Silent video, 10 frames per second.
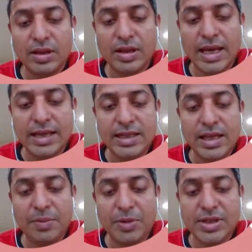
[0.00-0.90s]
The
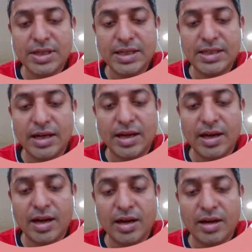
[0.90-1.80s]
SDA processes the
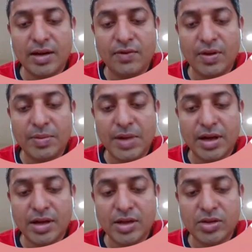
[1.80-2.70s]
data returned from the
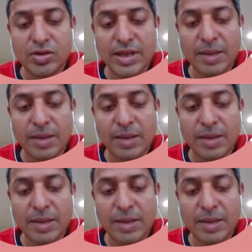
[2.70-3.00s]
data source,